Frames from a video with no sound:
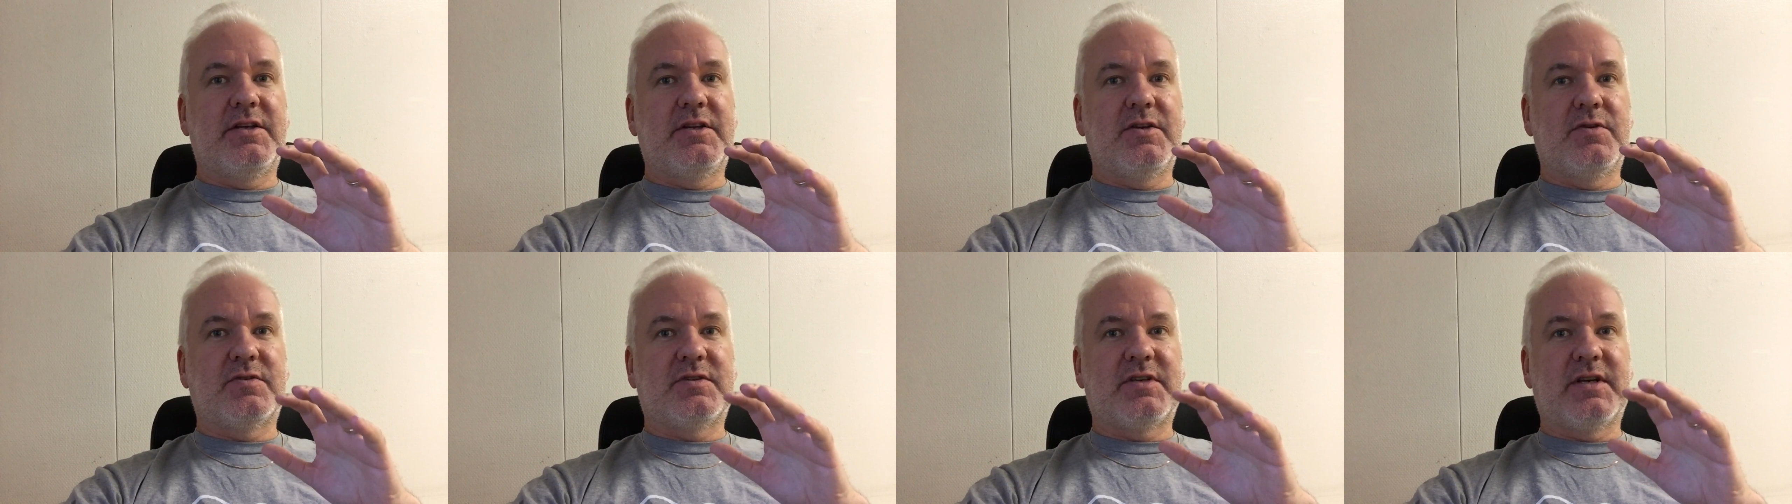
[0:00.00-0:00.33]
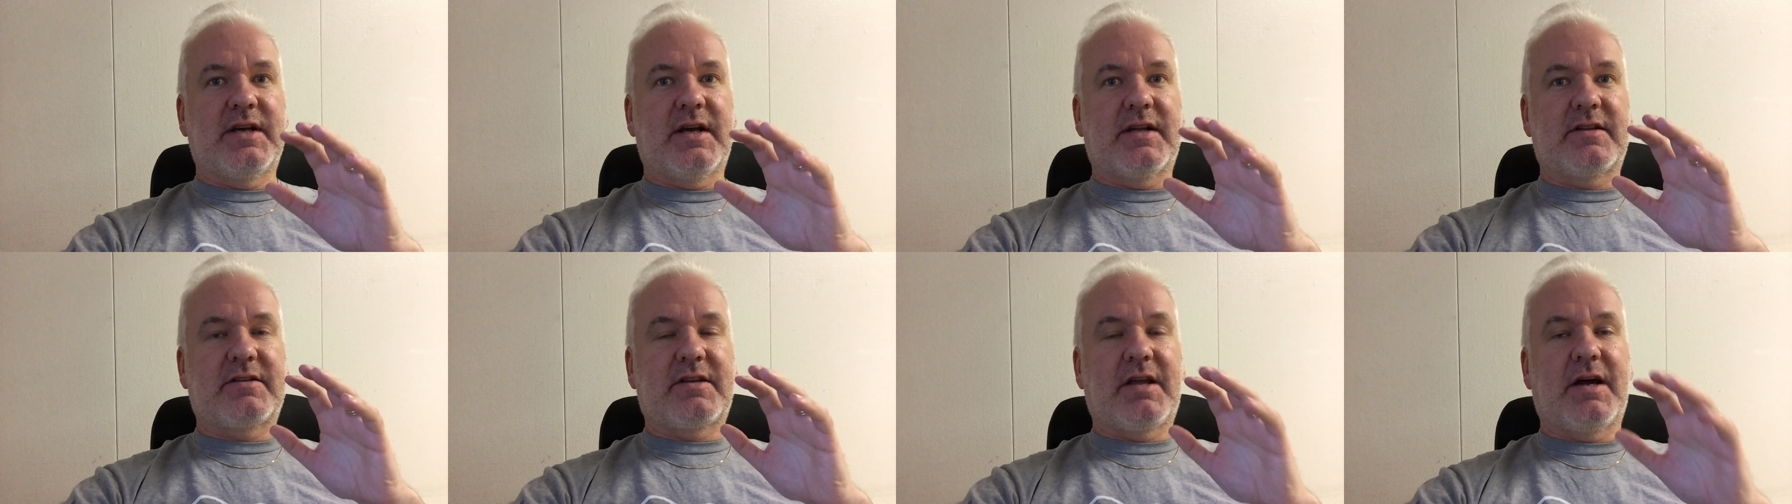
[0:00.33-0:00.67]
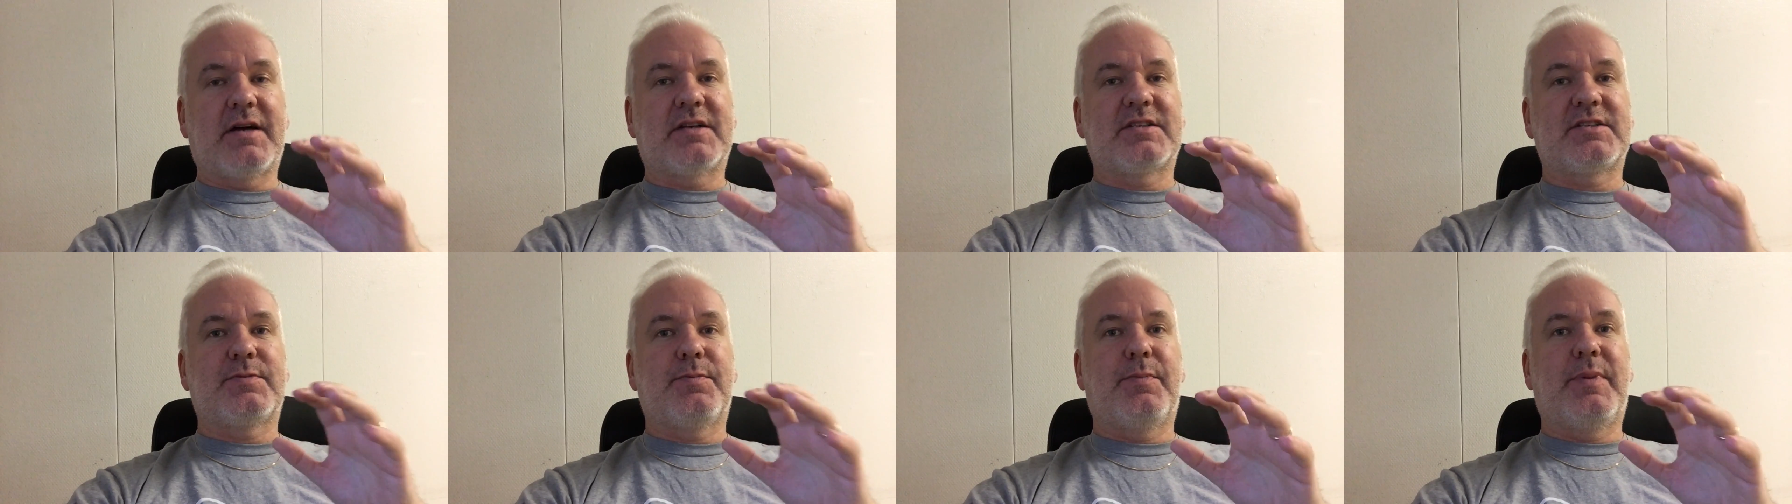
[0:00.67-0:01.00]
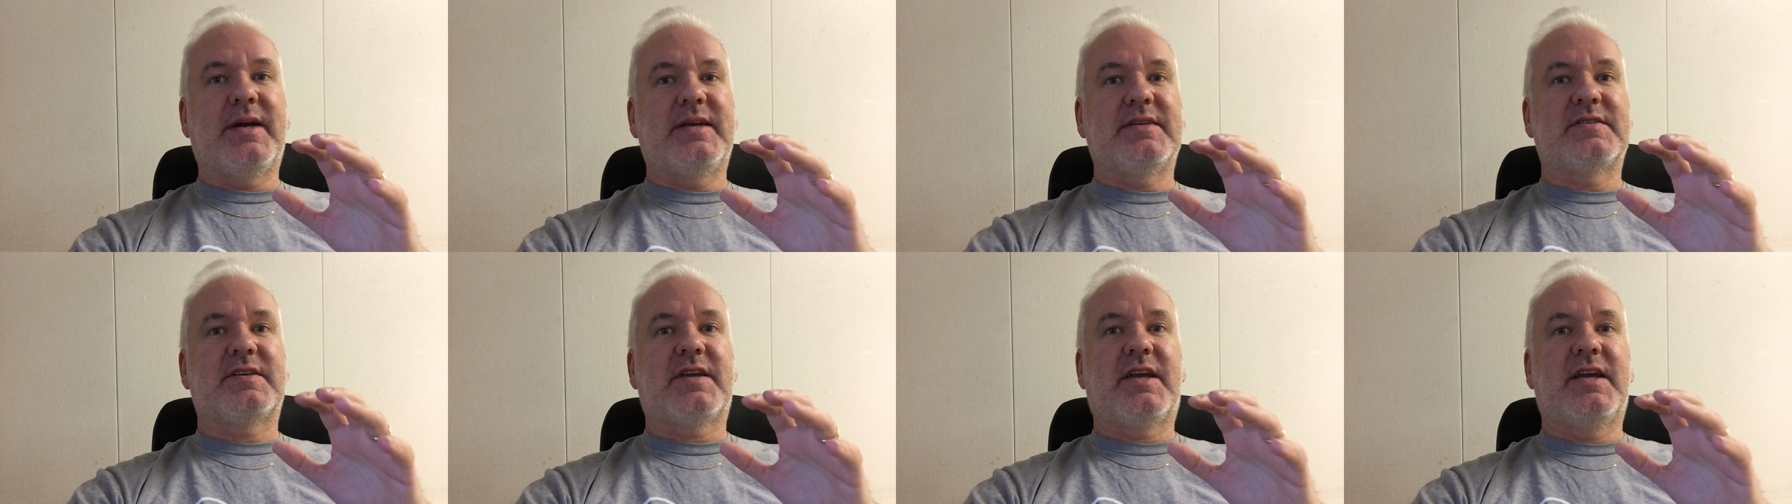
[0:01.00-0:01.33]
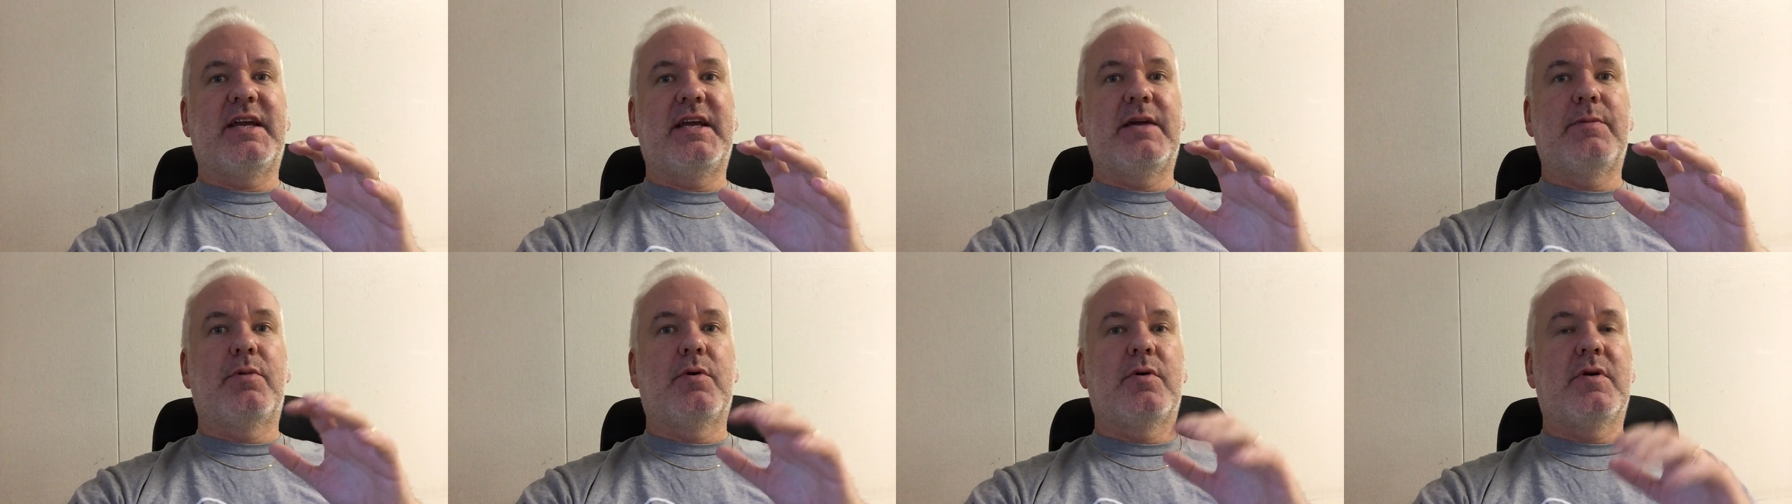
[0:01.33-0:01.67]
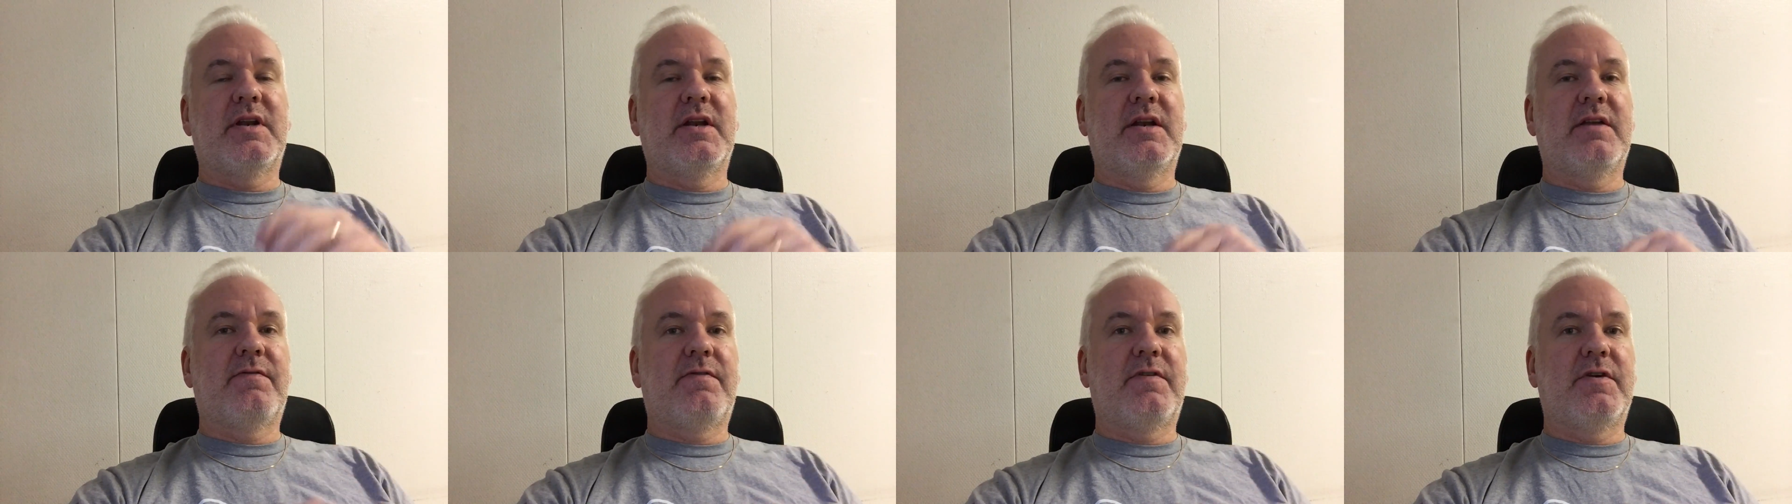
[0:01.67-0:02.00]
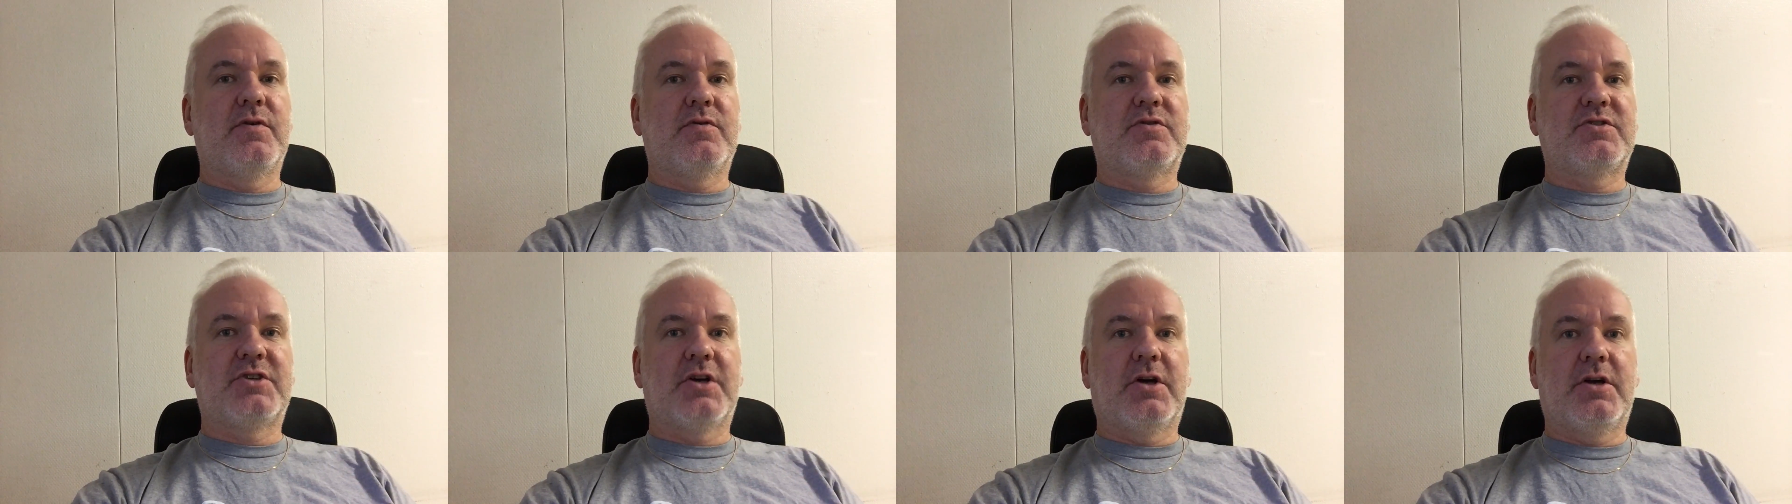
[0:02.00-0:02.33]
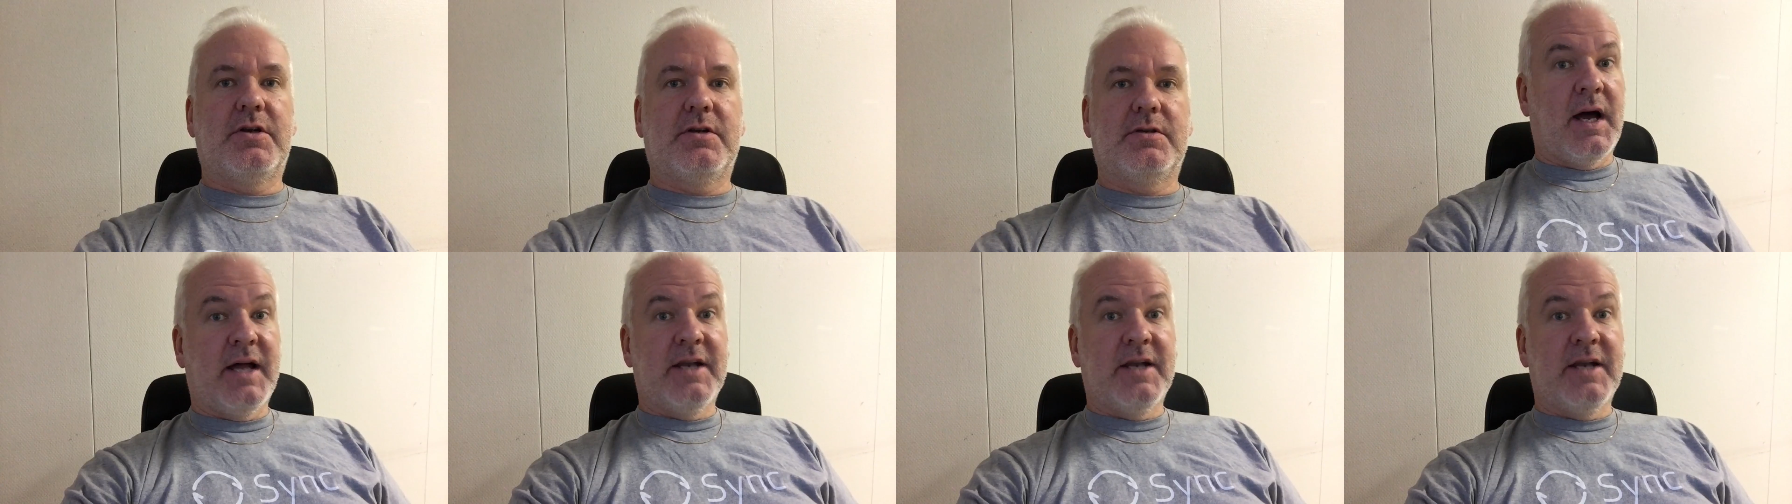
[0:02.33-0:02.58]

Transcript: using a touch-based keyboard in the future.